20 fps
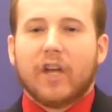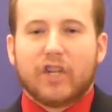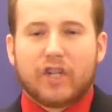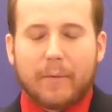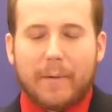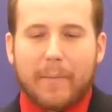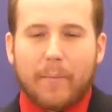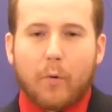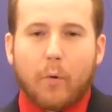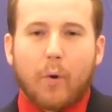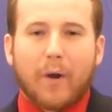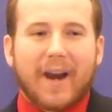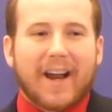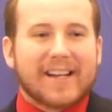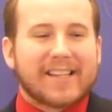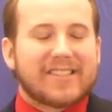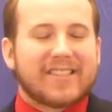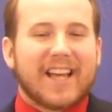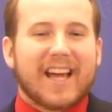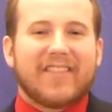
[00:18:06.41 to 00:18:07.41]
You remember when
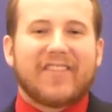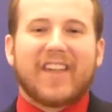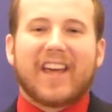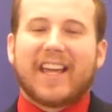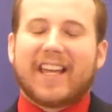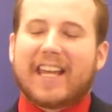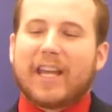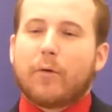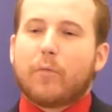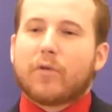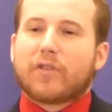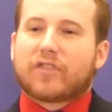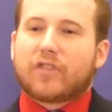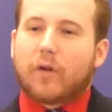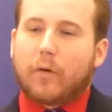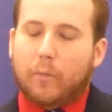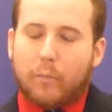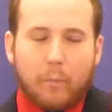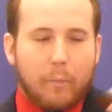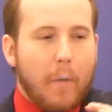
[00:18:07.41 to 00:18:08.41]
I said that he was
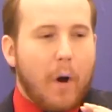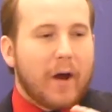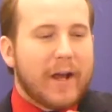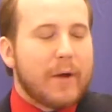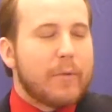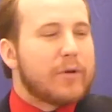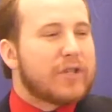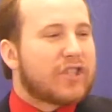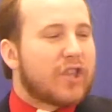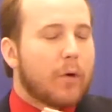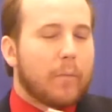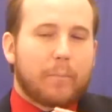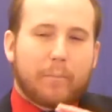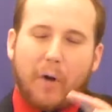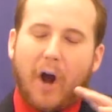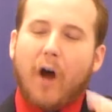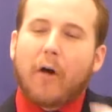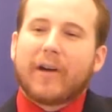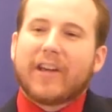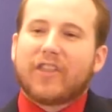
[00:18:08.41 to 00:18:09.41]
the he was the
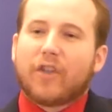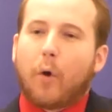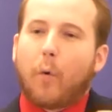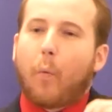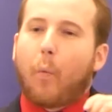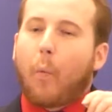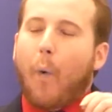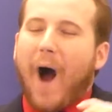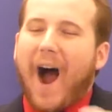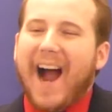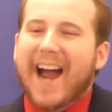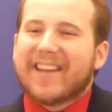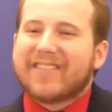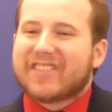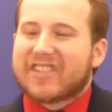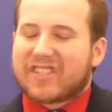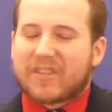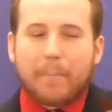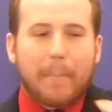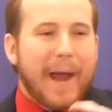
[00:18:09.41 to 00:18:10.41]
probably the
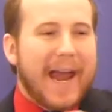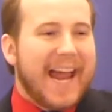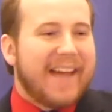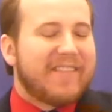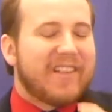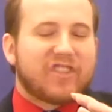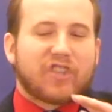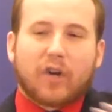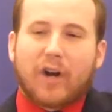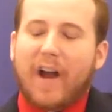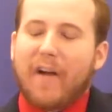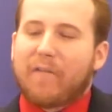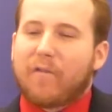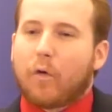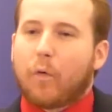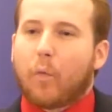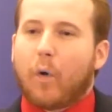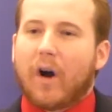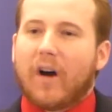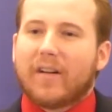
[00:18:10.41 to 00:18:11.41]
wisest man that there
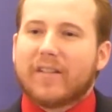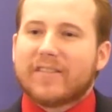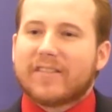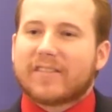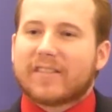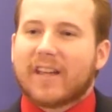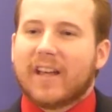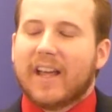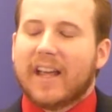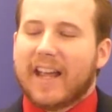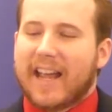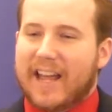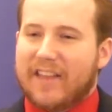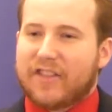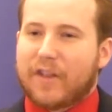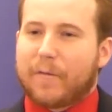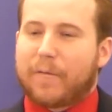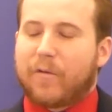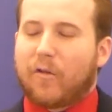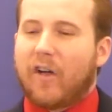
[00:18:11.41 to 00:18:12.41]
ever was
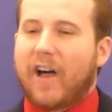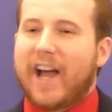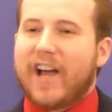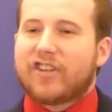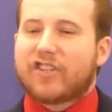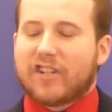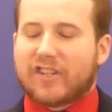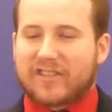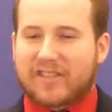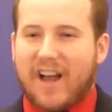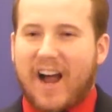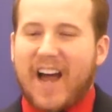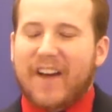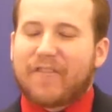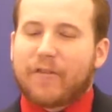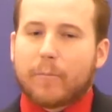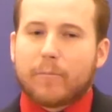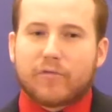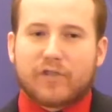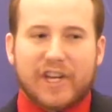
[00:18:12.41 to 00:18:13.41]
in the flesh,
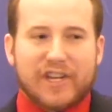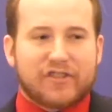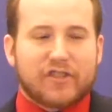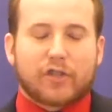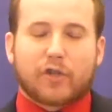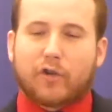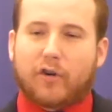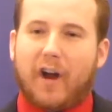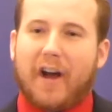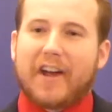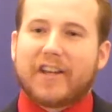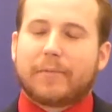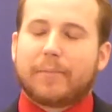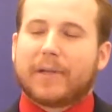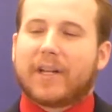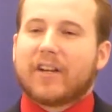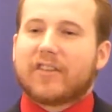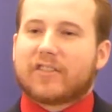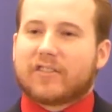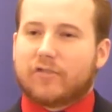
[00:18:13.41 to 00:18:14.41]
aside from Jesus Christ,
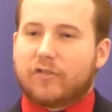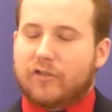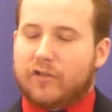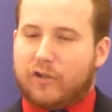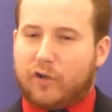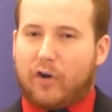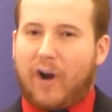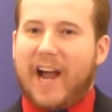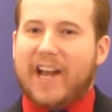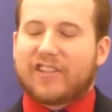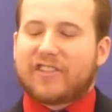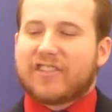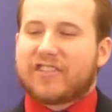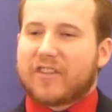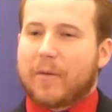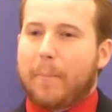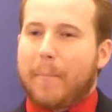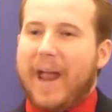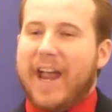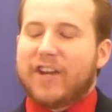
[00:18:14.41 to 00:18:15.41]
because Christ
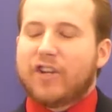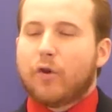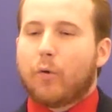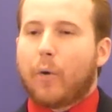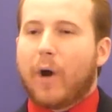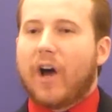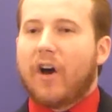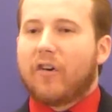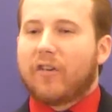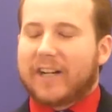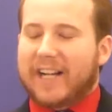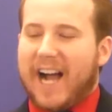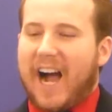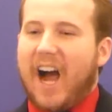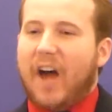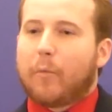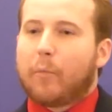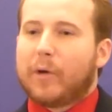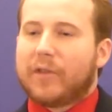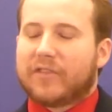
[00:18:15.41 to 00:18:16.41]
is Emmanuel,
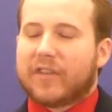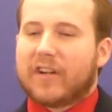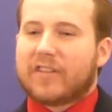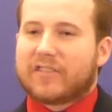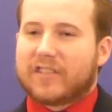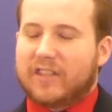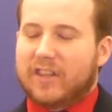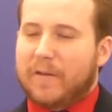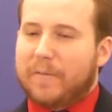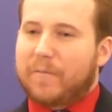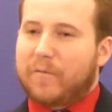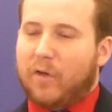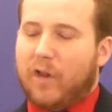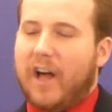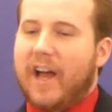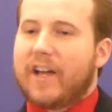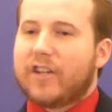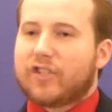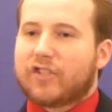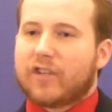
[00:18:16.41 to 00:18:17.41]
God with us in the
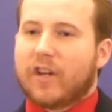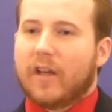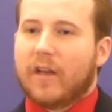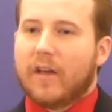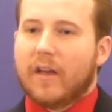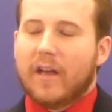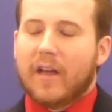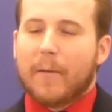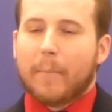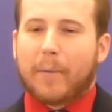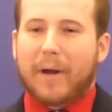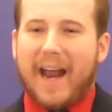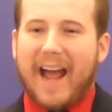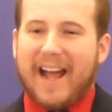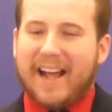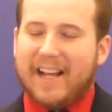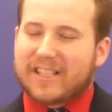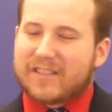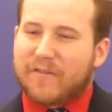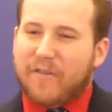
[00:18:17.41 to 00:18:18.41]
flesh. But
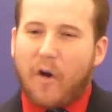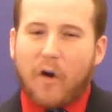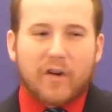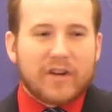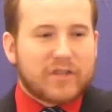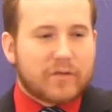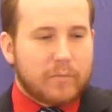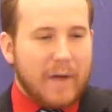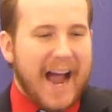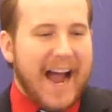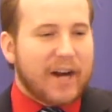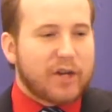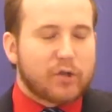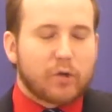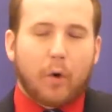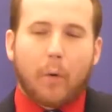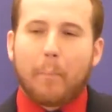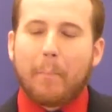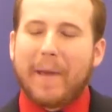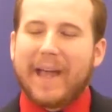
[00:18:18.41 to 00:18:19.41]
as far as
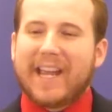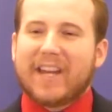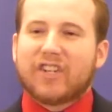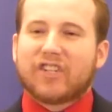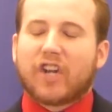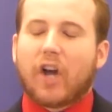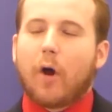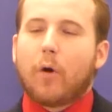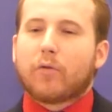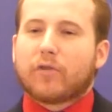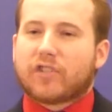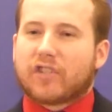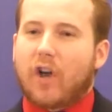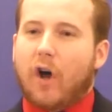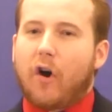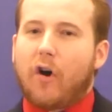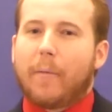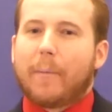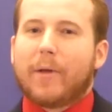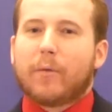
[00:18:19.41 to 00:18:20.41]
actual men go,
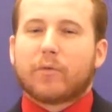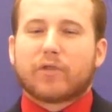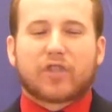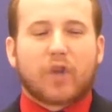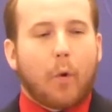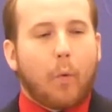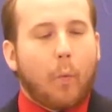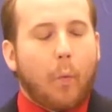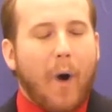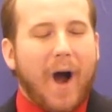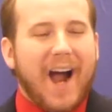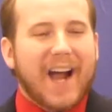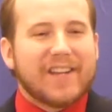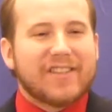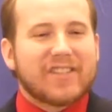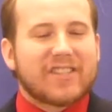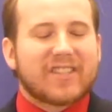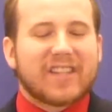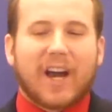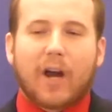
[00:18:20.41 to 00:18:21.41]
Solomon was the
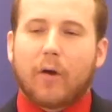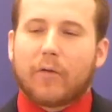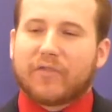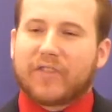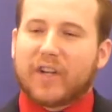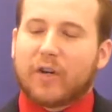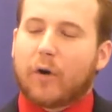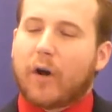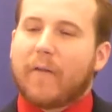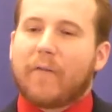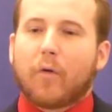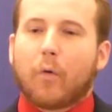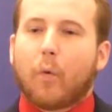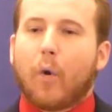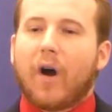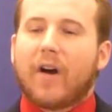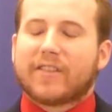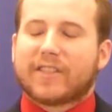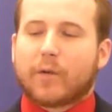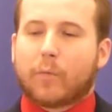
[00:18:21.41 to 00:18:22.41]
wisest there, there ever
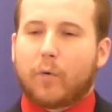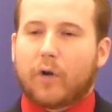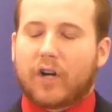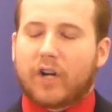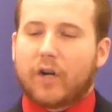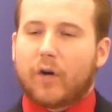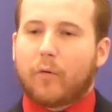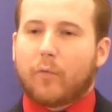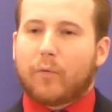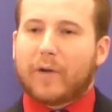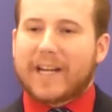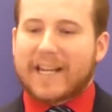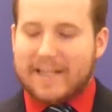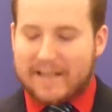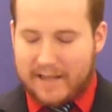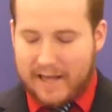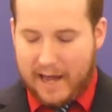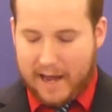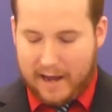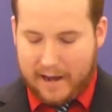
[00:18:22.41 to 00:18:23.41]
was, and we're going to
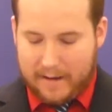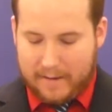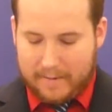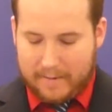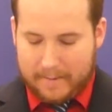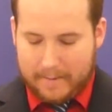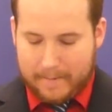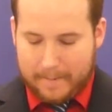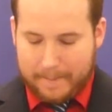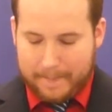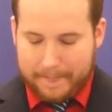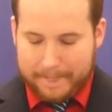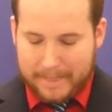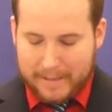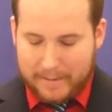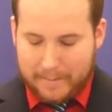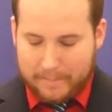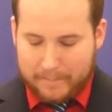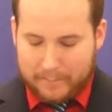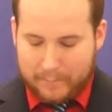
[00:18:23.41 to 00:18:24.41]
read that
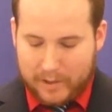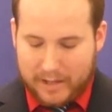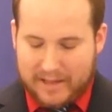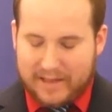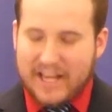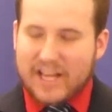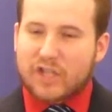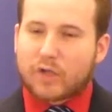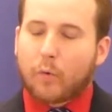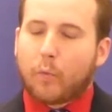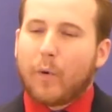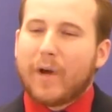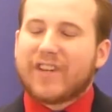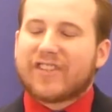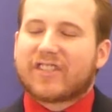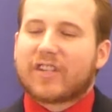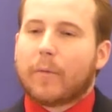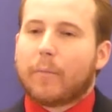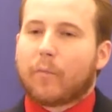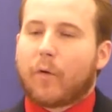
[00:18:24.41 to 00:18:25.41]
but his
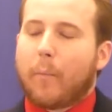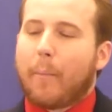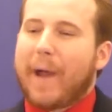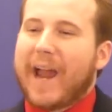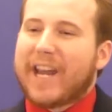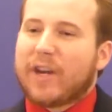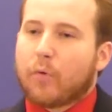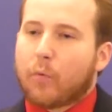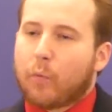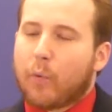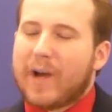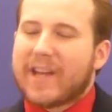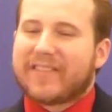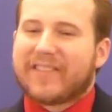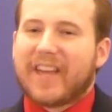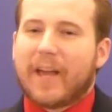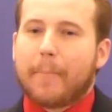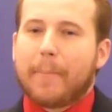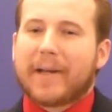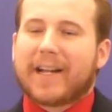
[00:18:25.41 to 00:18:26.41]
wisdom remained
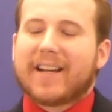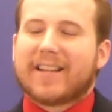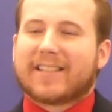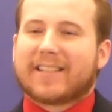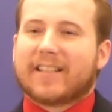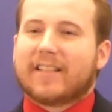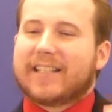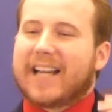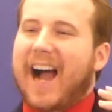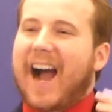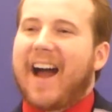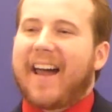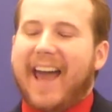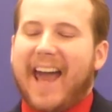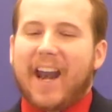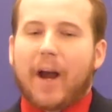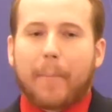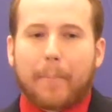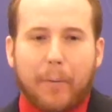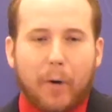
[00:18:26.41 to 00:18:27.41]
with him because God
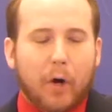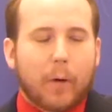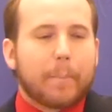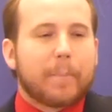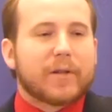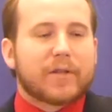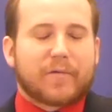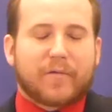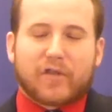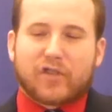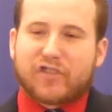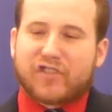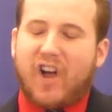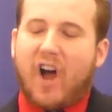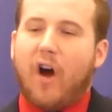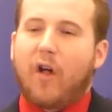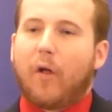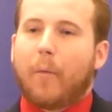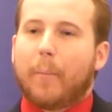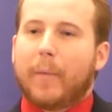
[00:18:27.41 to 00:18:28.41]
had a purpose for
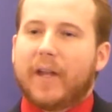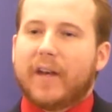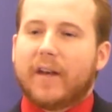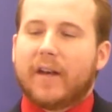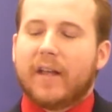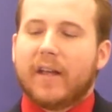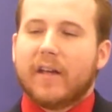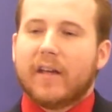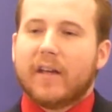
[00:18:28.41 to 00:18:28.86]
Solomon.